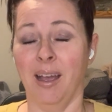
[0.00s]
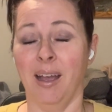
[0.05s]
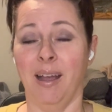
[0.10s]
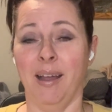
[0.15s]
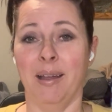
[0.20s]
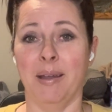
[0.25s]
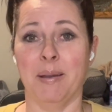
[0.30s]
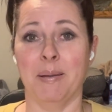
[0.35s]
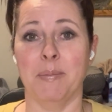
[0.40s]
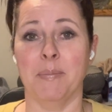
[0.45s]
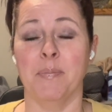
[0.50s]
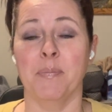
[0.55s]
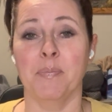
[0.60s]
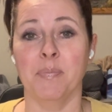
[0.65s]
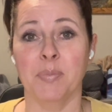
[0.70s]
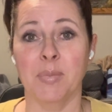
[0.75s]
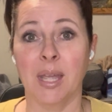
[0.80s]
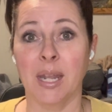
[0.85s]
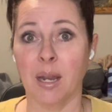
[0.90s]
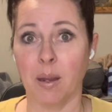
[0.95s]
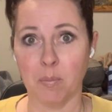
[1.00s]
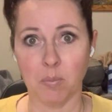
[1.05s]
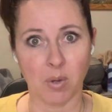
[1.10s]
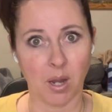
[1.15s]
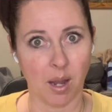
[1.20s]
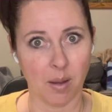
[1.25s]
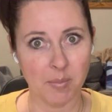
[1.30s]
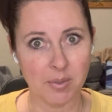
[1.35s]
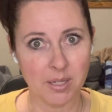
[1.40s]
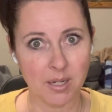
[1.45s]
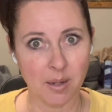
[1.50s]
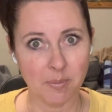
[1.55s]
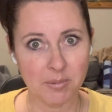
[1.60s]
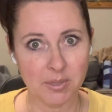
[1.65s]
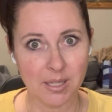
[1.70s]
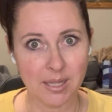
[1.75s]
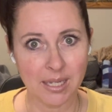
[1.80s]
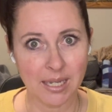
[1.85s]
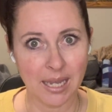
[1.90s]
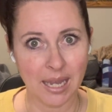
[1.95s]
And I'm coming up
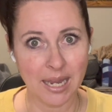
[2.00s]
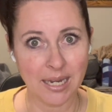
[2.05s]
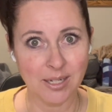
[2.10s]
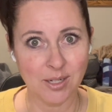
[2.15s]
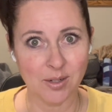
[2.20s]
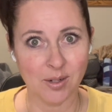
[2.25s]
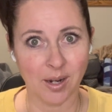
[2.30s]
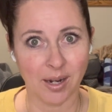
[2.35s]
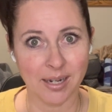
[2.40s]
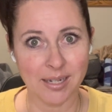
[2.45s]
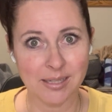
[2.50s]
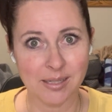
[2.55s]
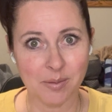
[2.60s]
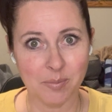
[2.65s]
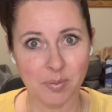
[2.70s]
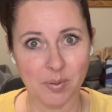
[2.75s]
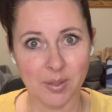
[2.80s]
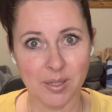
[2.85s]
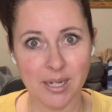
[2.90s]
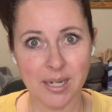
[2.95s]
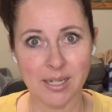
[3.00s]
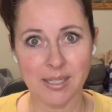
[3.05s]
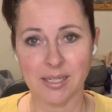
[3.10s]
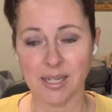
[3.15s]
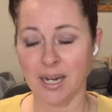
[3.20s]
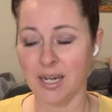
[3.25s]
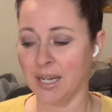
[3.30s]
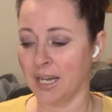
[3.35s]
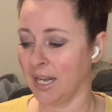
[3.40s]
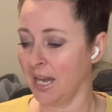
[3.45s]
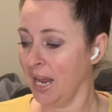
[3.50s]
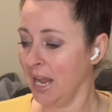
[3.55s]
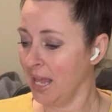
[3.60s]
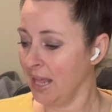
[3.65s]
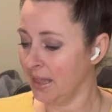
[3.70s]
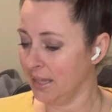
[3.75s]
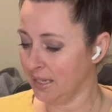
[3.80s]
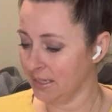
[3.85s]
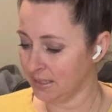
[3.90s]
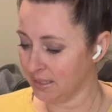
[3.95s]
to the end, you guys. I'm pretty excited.
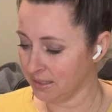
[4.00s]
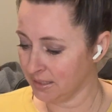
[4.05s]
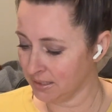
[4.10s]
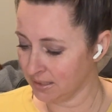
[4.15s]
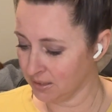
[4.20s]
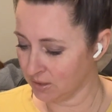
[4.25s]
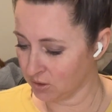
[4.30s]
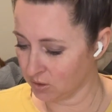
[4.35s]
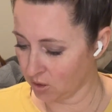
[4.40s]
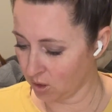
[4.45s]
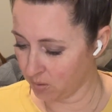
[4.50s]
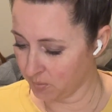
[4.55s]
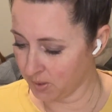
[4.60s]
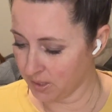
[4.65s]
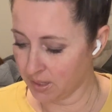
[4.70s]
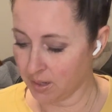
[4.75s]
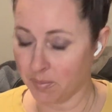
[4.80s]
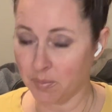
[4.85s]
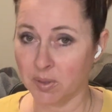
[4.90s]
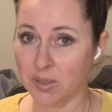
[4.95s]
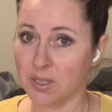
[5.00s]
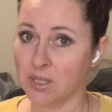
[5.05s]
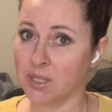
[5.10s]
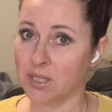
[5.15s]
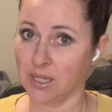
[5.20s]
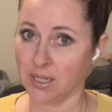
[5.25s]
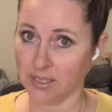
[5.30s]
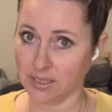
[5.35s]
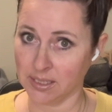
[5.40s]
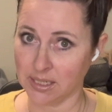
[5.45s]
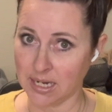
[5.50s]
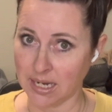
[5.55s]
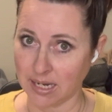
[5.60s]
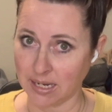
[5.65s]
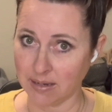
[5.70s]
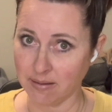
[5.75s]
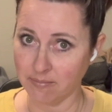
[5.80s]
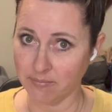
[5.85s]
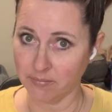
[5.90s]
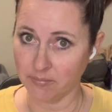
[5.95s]
This is installment number
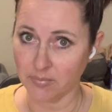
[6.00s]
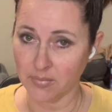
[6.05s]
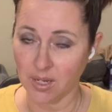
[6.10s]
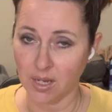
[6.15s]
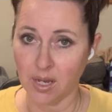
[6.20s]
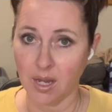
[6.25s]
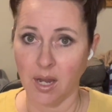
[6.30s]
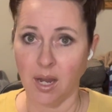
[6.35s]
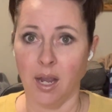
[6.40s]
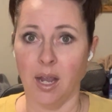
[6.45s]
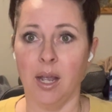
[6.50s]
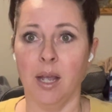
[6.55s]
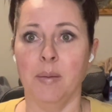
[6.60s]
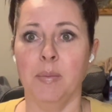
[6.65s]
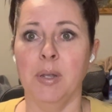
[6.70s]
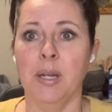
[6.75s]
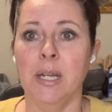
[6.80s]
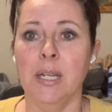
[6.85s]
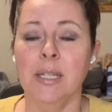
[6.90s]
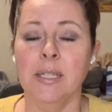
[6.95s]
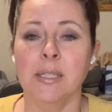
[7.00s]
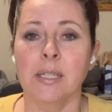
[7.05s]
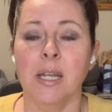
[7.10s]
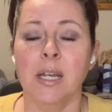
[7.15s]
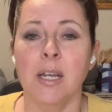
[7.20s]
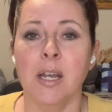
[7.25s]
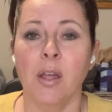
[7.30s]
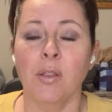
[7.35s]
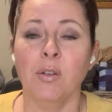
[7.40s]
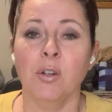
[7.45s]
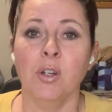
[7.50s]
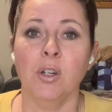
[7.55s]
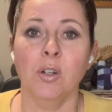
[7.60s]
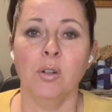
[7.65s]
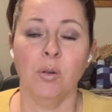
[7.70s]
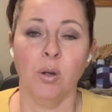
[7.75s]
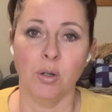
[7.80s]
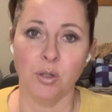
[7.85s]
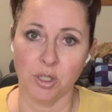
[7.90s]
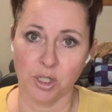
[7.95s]
16. It is another
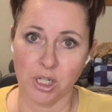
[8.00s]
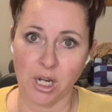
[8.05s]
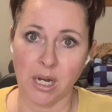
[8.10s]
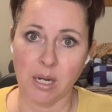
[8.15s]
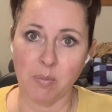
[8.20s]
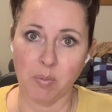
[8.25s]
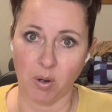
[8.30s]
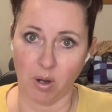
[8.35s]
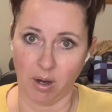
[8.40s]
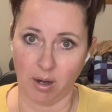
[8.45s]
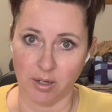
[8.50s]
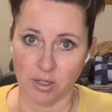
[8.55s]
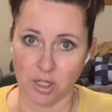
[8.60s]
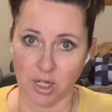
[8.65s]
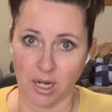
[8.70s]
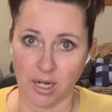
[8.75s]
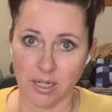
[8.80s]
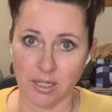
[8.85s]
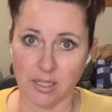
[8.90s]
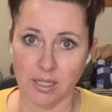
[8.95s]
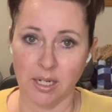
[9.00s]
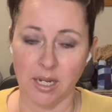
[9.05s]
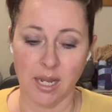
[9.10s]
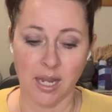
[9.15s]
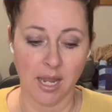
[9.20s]
crochet project,